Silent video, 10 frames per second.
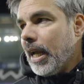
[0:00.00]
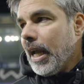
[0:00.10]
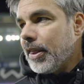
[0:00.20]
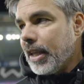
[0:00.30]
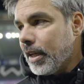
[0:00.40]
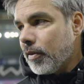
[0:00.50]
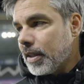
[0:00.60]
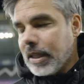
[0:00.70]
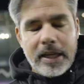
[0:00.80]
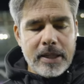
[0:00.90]
at the end of
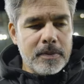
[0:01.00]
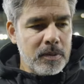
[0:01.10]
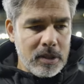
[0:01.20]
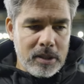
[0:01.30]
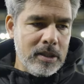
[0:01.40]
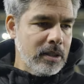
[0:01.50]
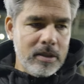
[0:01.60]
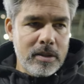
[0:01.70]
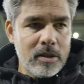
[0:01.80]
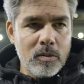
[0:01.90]
the day,
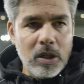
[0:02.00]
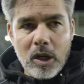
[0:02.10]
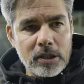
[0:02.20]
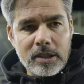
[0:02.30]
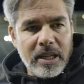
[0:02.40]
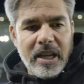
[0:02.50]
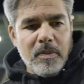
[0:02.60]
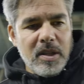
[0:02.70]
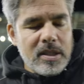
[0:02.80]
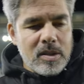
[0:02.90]
we lost the
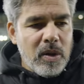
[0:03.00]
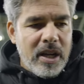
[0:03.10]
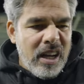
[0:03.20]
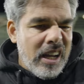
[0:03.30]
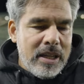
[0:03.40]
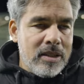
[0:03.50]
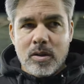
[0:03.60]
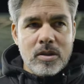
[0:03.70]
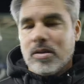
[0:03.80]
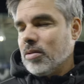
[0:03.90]
game. This is why I
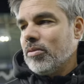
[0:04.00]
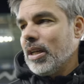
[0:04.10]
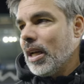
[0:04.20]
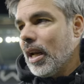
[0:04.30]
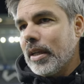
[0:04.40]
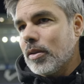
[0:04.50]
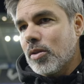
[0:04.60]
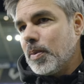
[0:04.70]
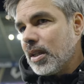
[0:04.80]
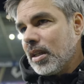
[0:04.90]
don't really like to
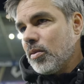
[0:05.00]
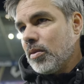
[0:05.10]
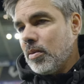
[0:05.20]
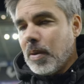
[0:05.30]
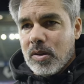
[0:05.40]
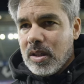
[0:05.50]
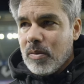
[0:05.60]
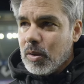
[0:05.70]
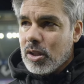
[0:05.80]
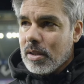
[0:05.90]
speak about
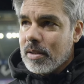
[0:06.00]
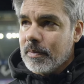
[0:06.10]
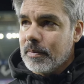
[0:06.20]
individuals.